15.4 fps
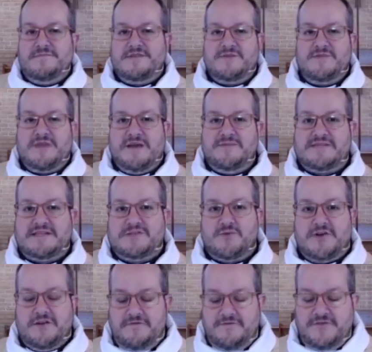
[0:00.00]
Sometimes that's
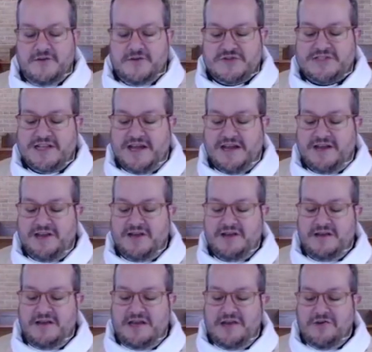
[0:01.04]
what it feels like
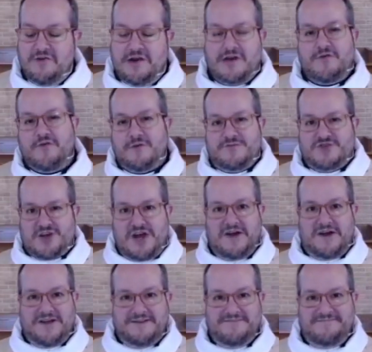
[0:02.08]
hearing from John.